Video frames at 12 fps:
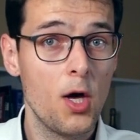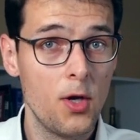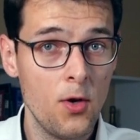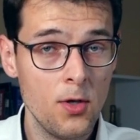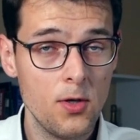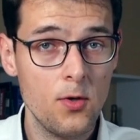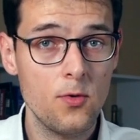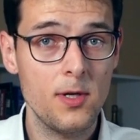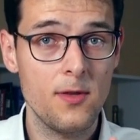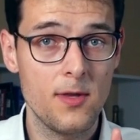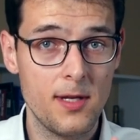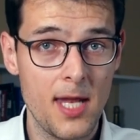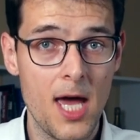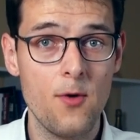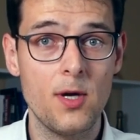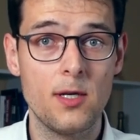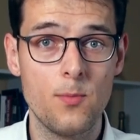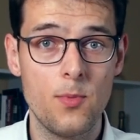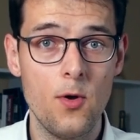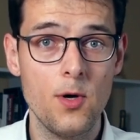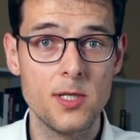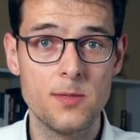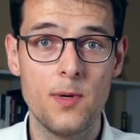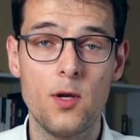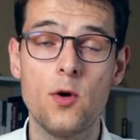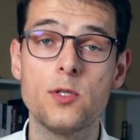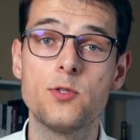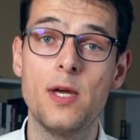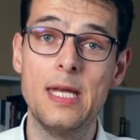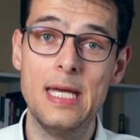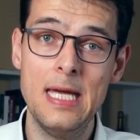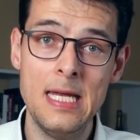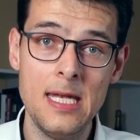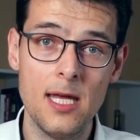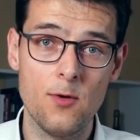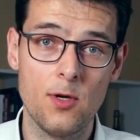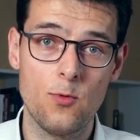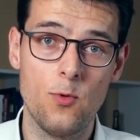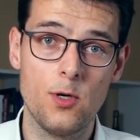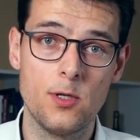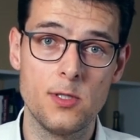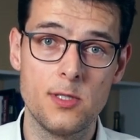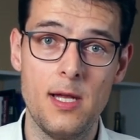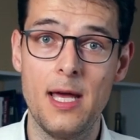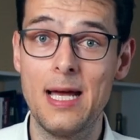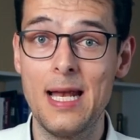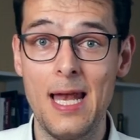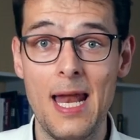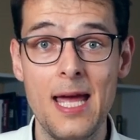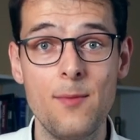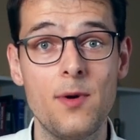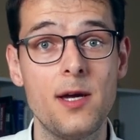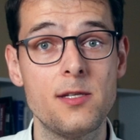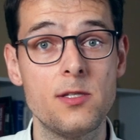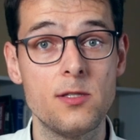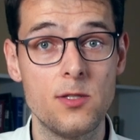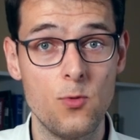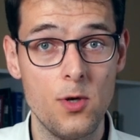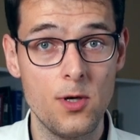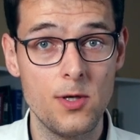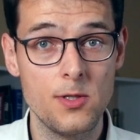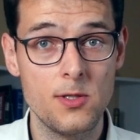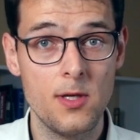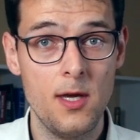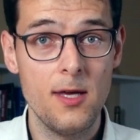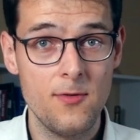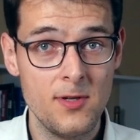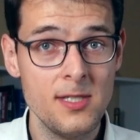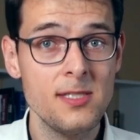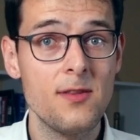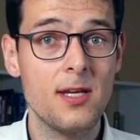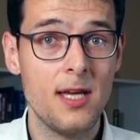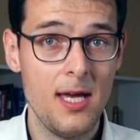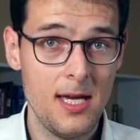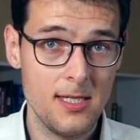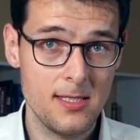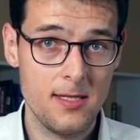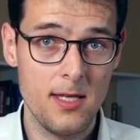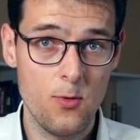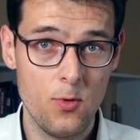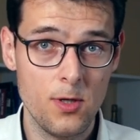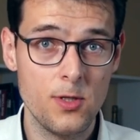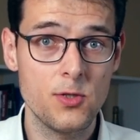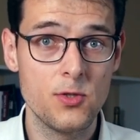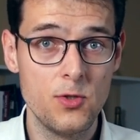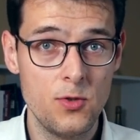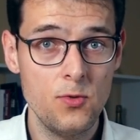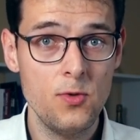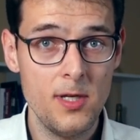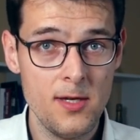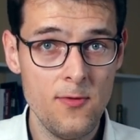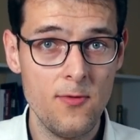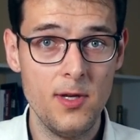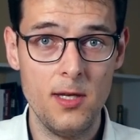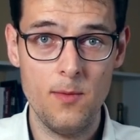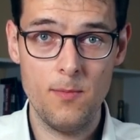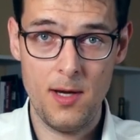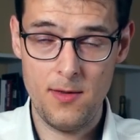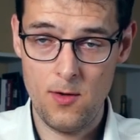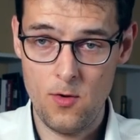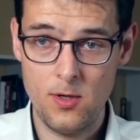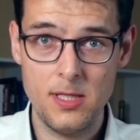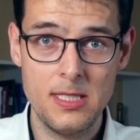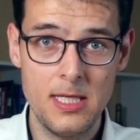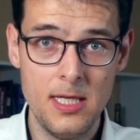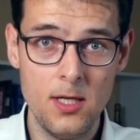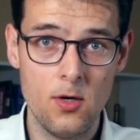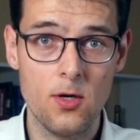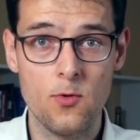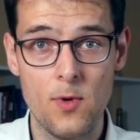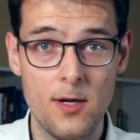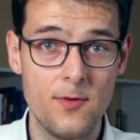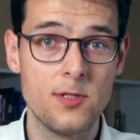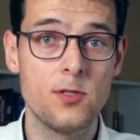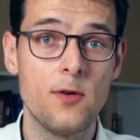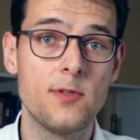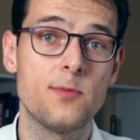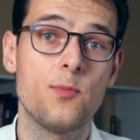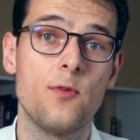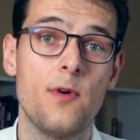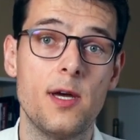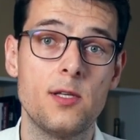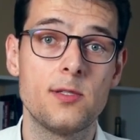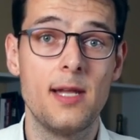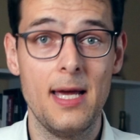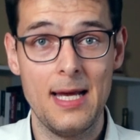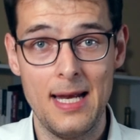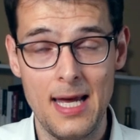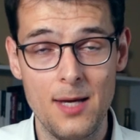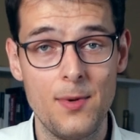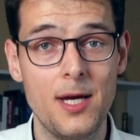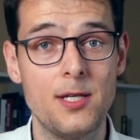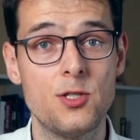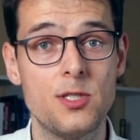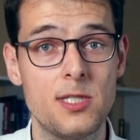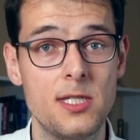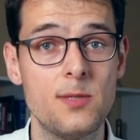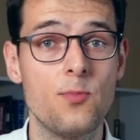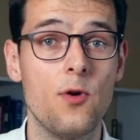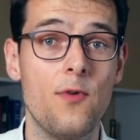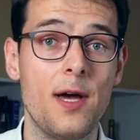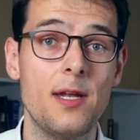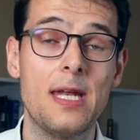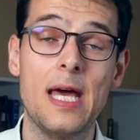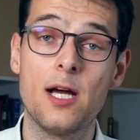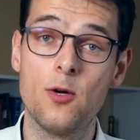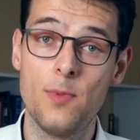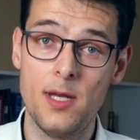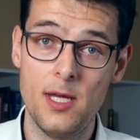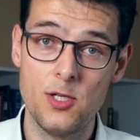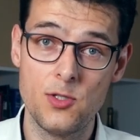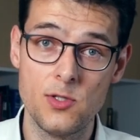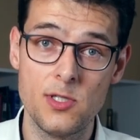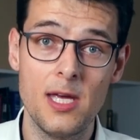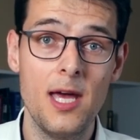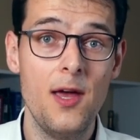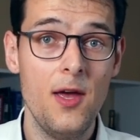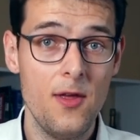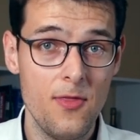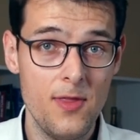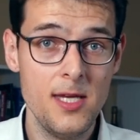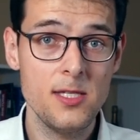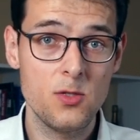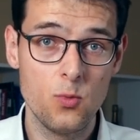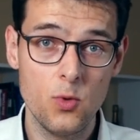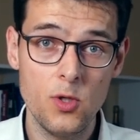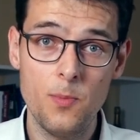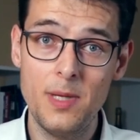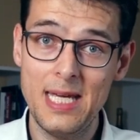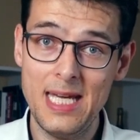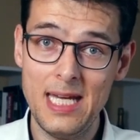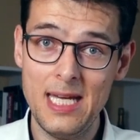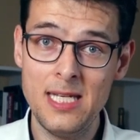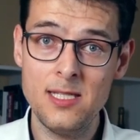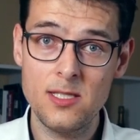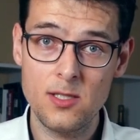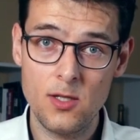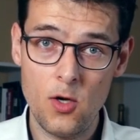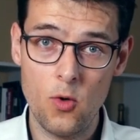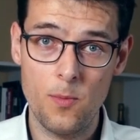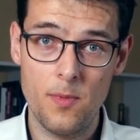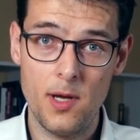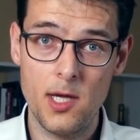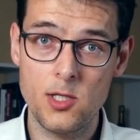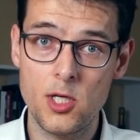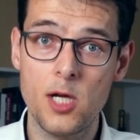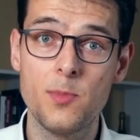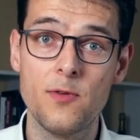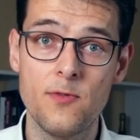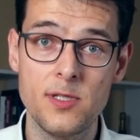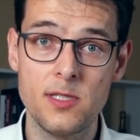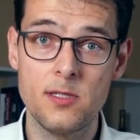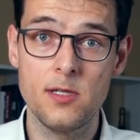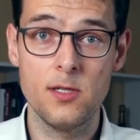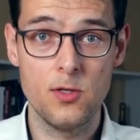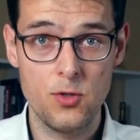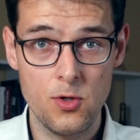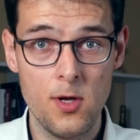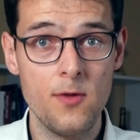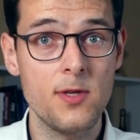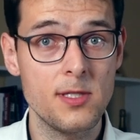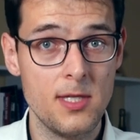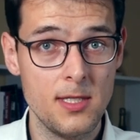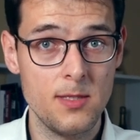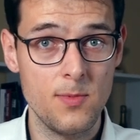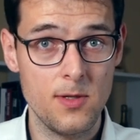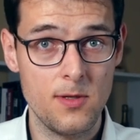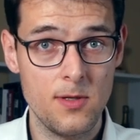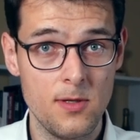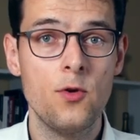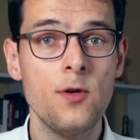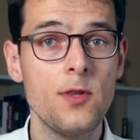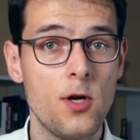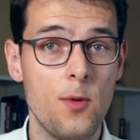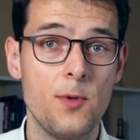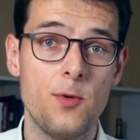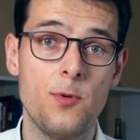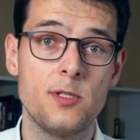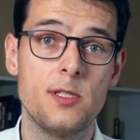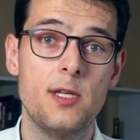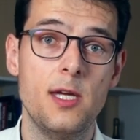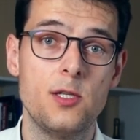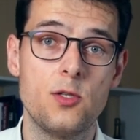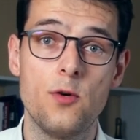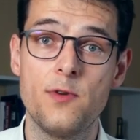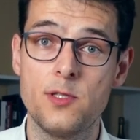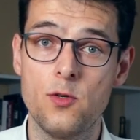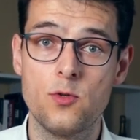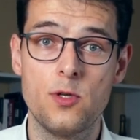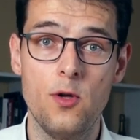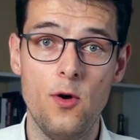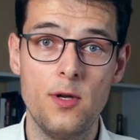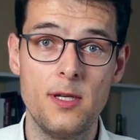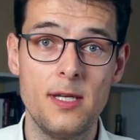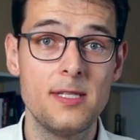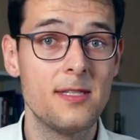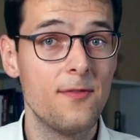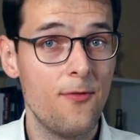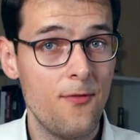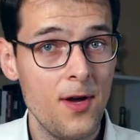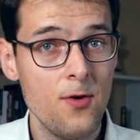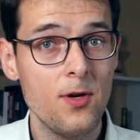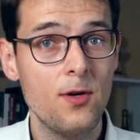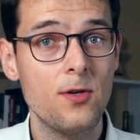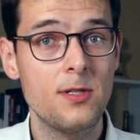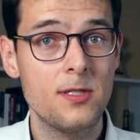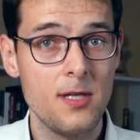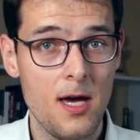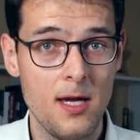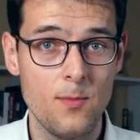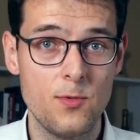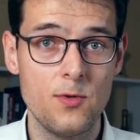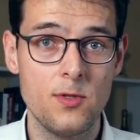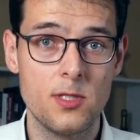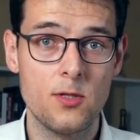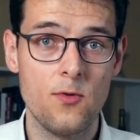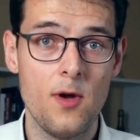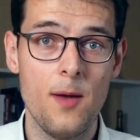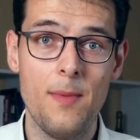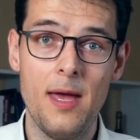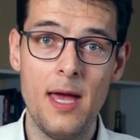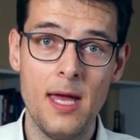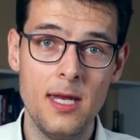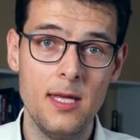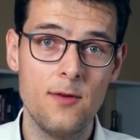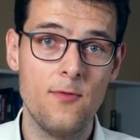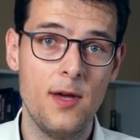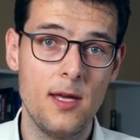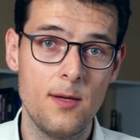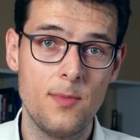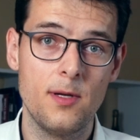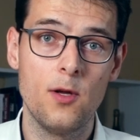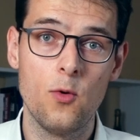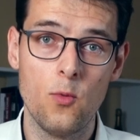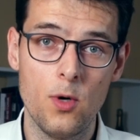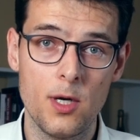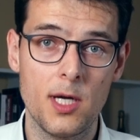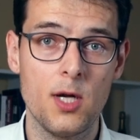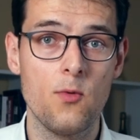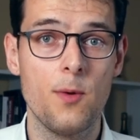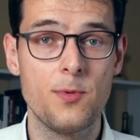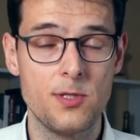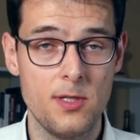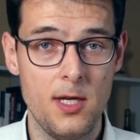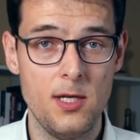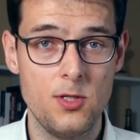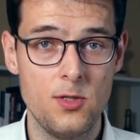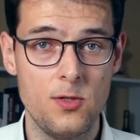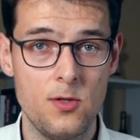Not only the direct employees, but also any indirect workers like labor agency workers. If it is the case that workers do live in by the auditee or relevant service providers like labor agencies provided accommodations, these would be in scope and shall be visited during the assessment. During the company presentation of a social audit, it is a very good time to describe any available worker representation.